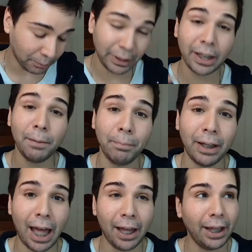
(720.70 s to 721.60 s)
You're being hit by
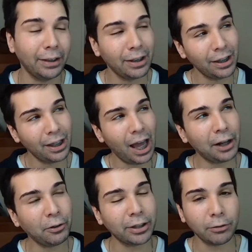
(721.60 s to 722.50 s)
that. And I
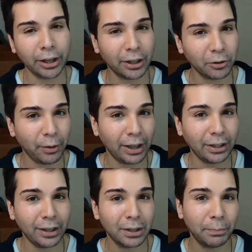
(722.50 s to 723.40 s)
know it sounds like it's
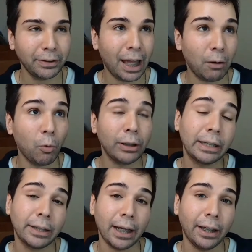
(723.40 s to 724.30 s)
craziness, but that 1
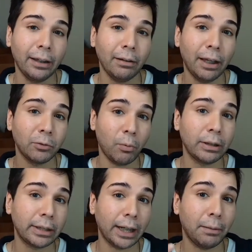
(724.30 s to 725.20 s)
second is 1
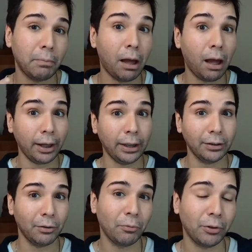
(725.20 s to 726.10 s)
second behind
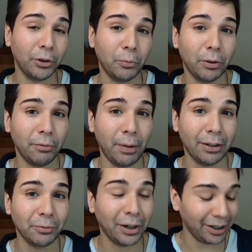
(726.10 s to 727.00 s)
what you would have been,
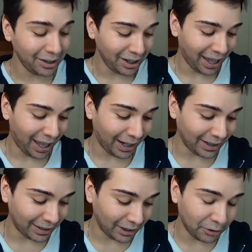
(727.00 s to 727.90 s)
right?
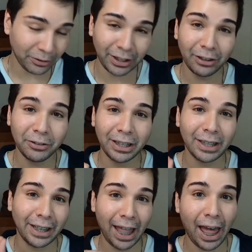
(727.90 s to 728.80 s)
And little things
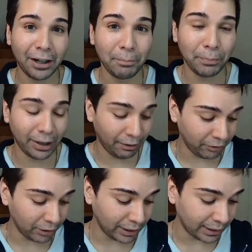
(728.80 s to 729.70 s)
like that add up. And it
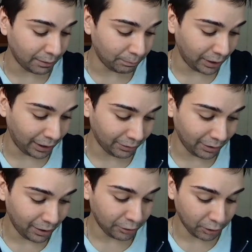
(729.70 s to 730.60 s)
feels like something,
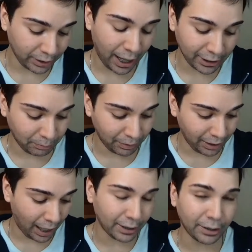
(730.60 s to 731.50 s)
your attachment
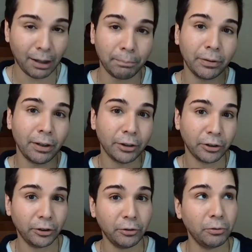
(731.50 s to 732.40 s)
added up
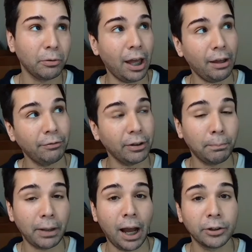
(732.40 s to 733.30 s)
to you having a
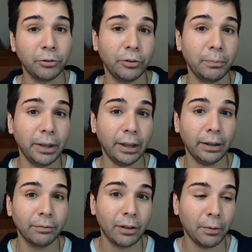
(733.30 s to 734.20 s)
block to a new
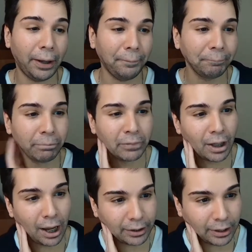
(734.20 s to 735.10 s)
beginning, all right?
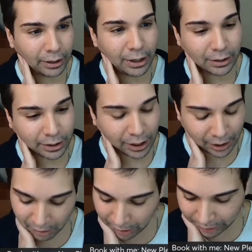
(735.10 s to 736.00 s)
I think that's
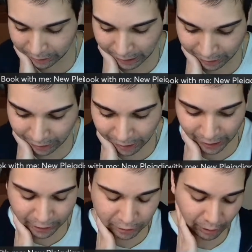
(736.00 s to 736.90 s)
it. Let's see.
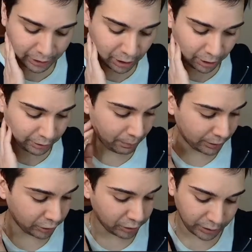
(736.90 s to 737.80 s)
Is there any other
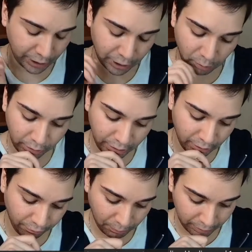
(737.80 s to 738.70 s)
messages that you want to
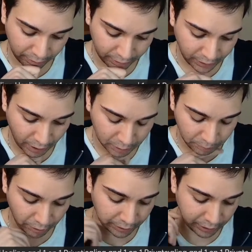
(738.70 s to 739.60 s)
give about this
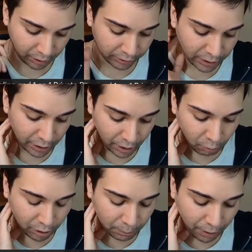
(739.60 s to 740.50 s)
attachment or anything else?
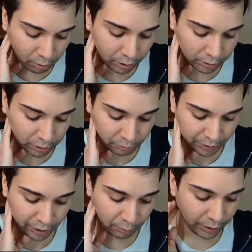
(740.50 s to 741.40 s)
What about a
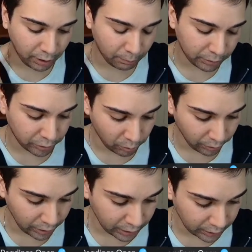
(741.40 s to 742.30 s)
career when it comes to
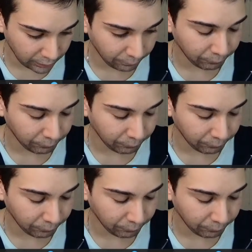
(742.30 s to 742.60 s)
Taurus?